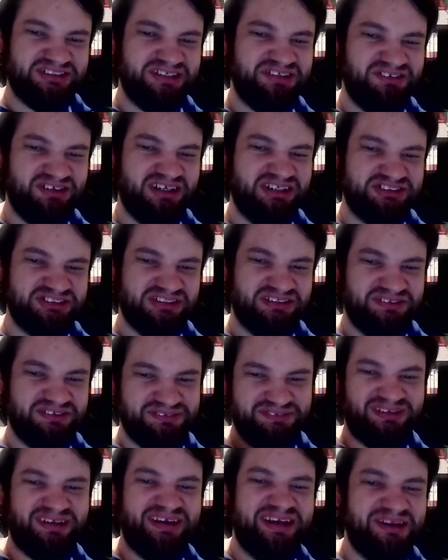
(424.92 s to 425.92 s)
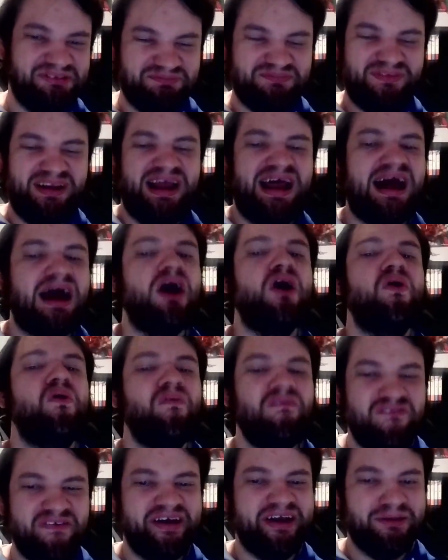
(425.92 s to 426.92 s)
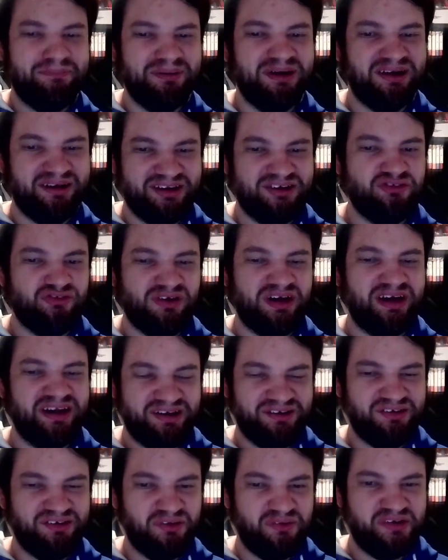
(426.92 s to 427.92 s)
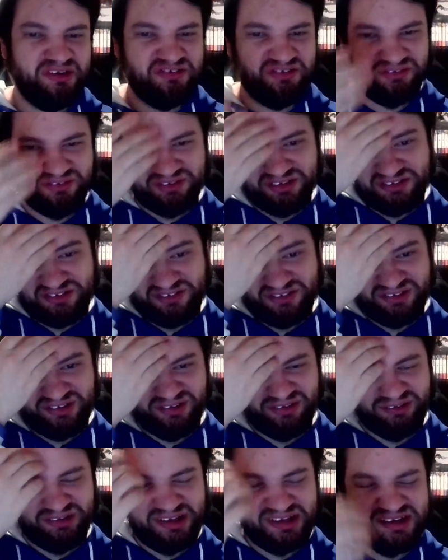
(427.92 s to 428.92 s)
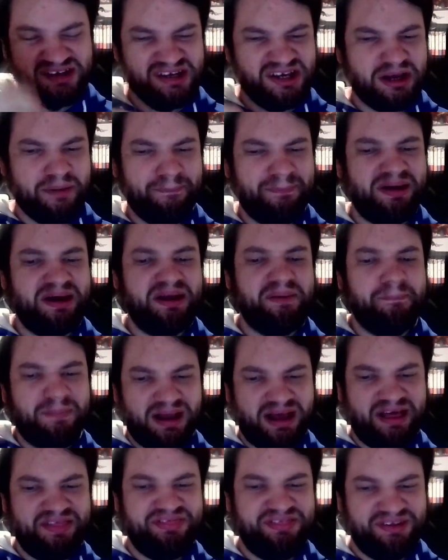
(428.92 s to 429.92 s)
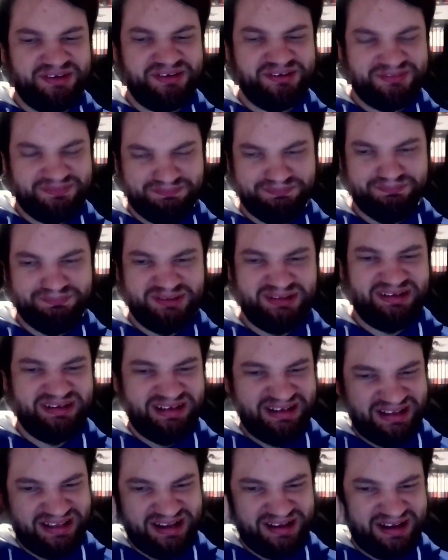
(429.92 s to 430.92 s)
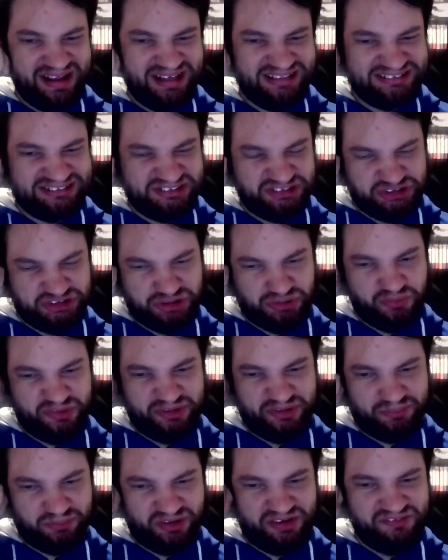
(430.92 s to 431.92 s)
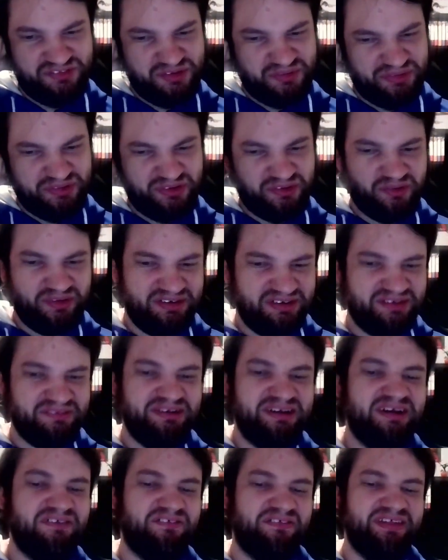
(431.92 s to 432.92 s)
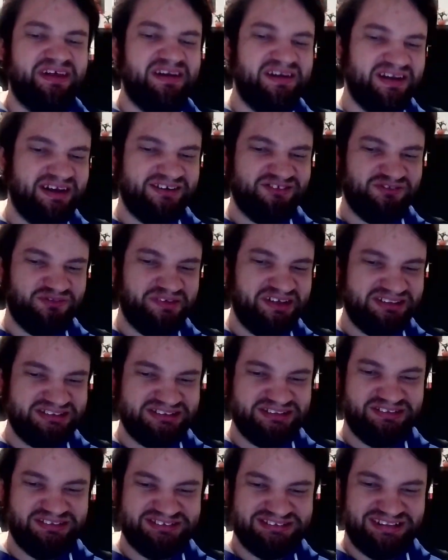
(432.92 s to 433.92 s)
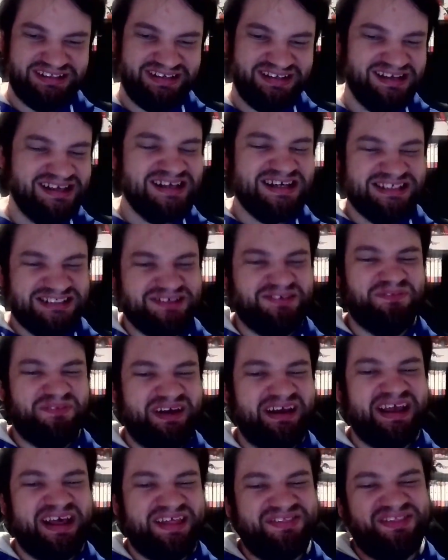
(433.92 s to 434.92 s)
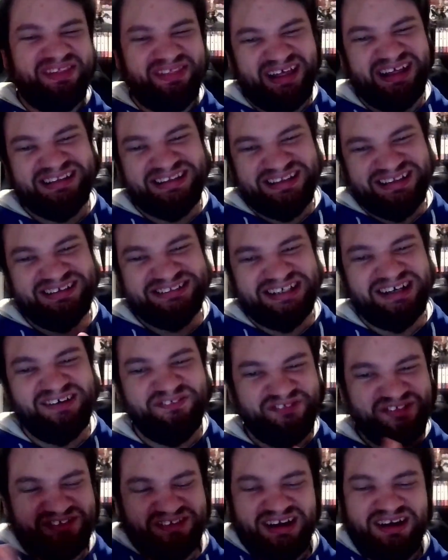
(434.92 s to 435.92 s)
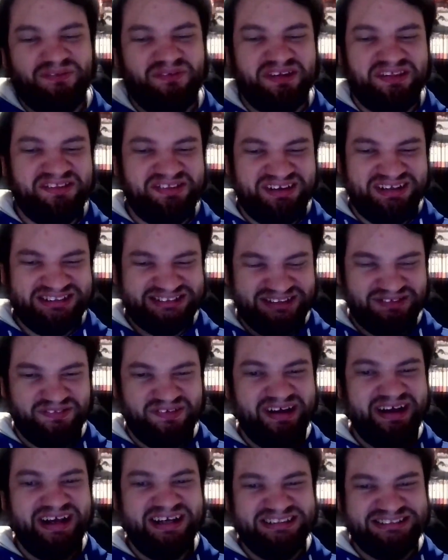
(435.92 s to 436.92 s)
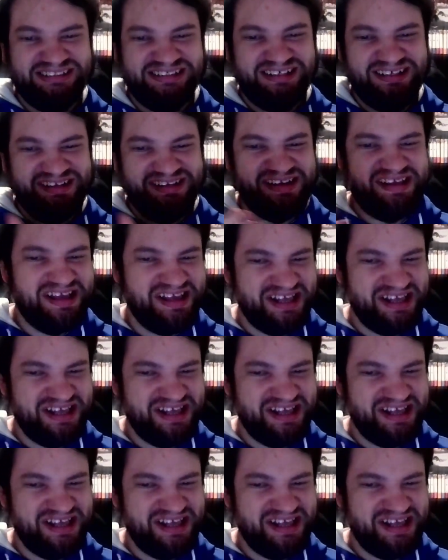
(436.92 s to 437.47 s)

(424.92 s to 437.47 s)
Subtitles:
touch on, like, how Vegapunk and Dragon know each other necessarily. But again, as shown with the preview, they're going to be covering that next week. So that in itself is kind of one of the things that why I said,